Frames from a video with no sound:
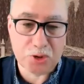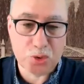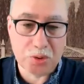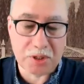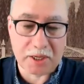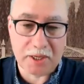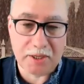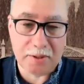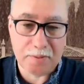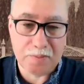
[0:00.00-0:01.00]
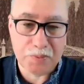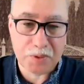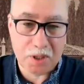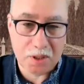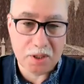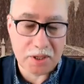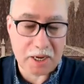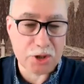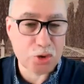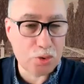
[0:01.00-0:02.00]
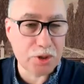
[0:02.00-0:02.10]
they regretted losing Crimea